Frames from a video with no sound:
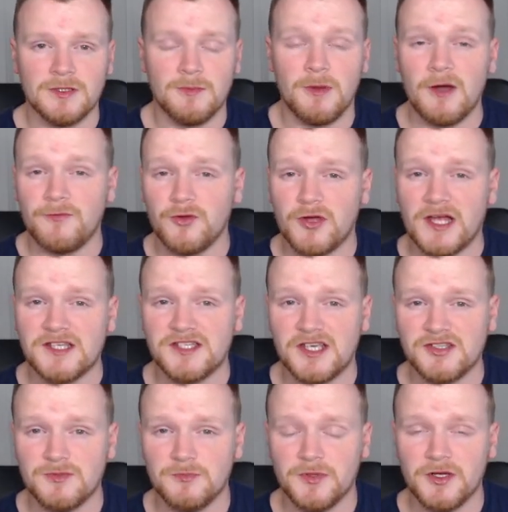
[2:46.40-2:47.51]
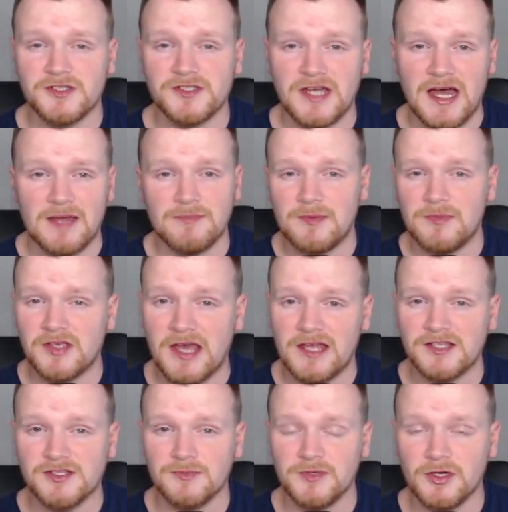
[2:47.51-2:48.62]
But if you can sell some players and maybe getting
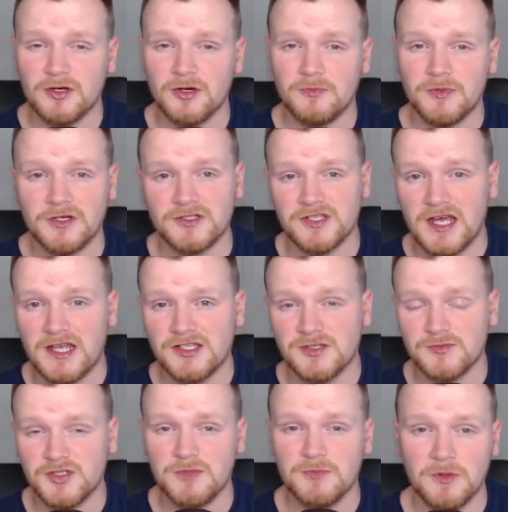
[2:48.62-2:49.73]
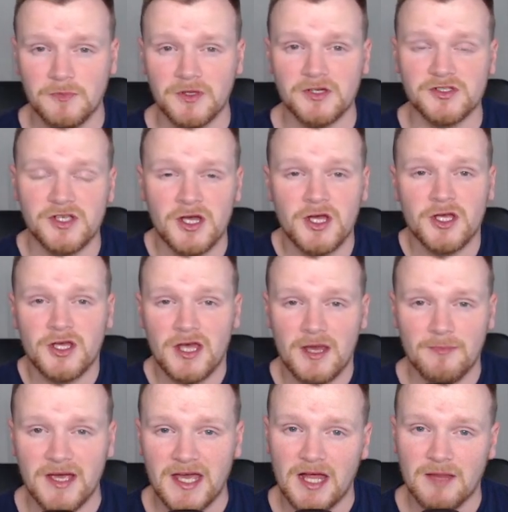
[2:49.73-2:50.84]
some younger players, getting some cheaper players, it
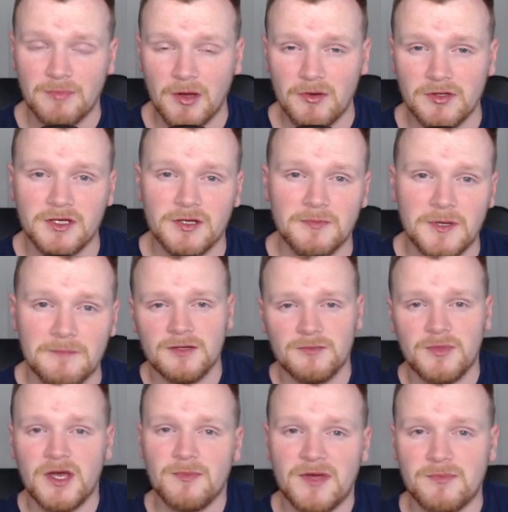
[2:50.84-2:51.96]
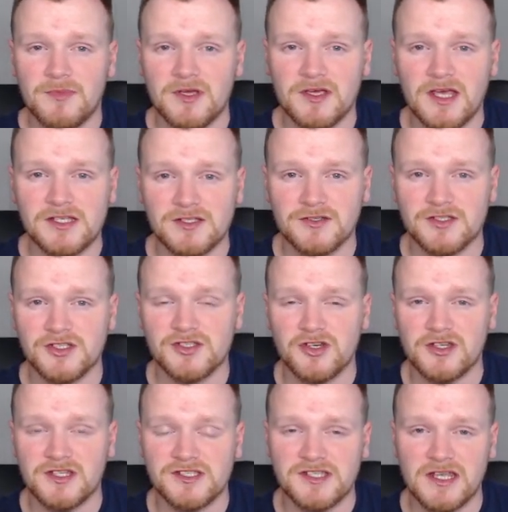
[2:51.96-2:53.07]
might help out a little bit. But it might be a case of just trying
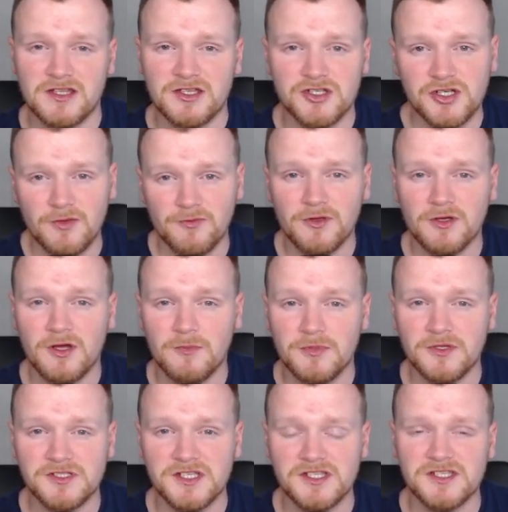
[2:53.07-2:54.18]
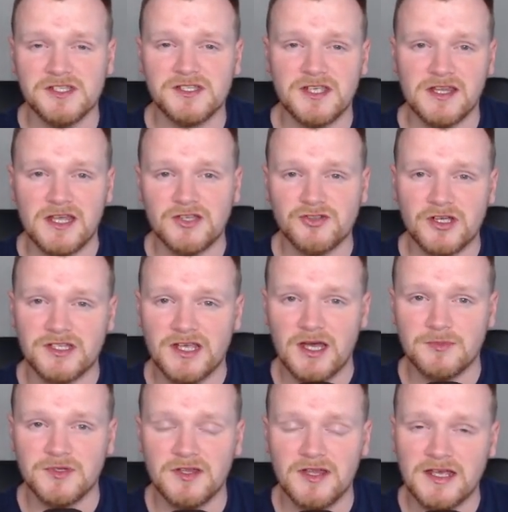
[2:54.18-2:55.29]
to steady the ship for a couple of seasons and then trying to get up
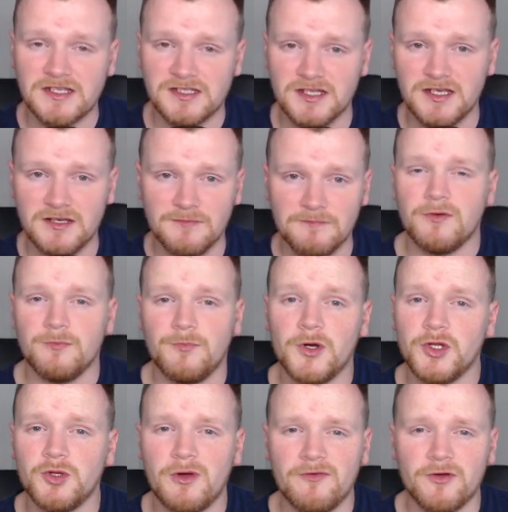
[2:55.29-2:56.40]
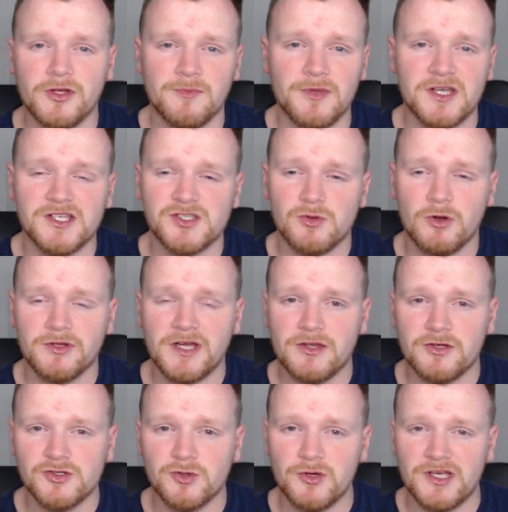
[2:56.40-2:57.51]
to the next league. But you haven't got the biggest squad either,
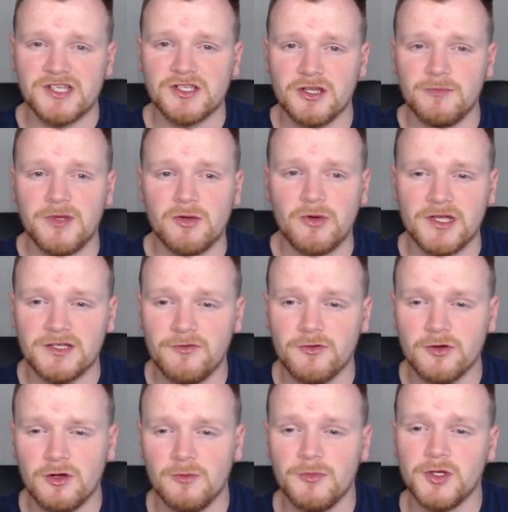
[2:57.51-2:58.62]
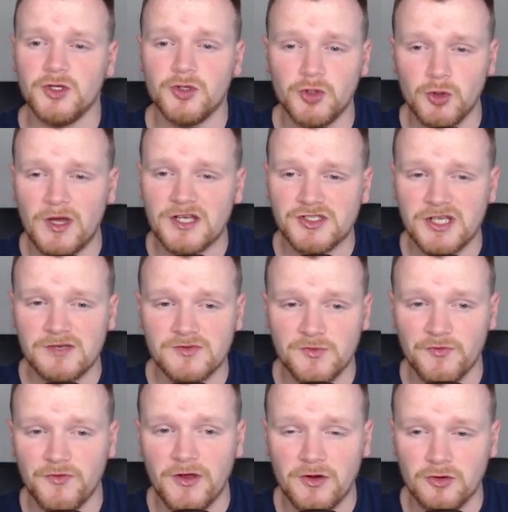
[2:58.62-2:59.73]
so it is going to be quite difficult. But you do actually have some
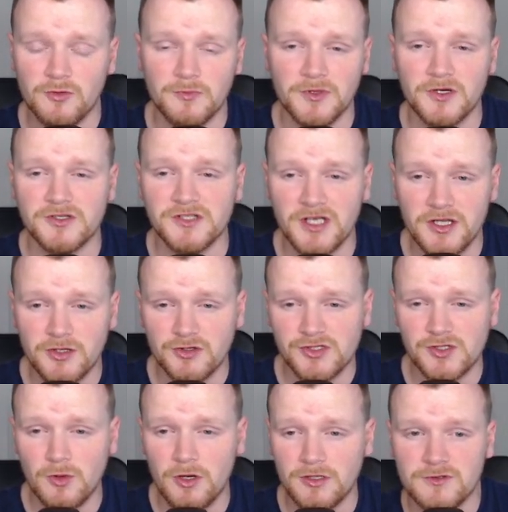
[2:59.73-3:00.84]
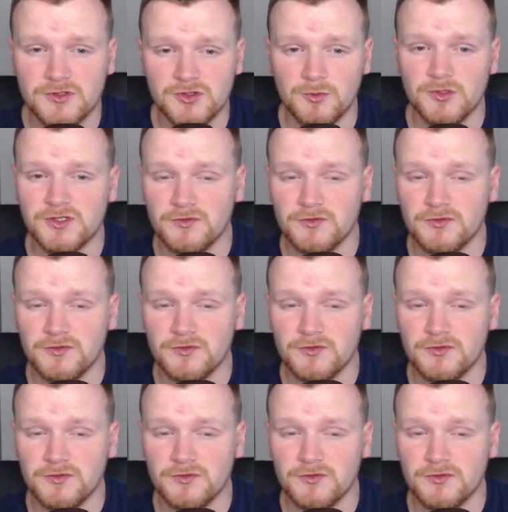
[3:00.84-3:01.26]
very good players in your squad. So most of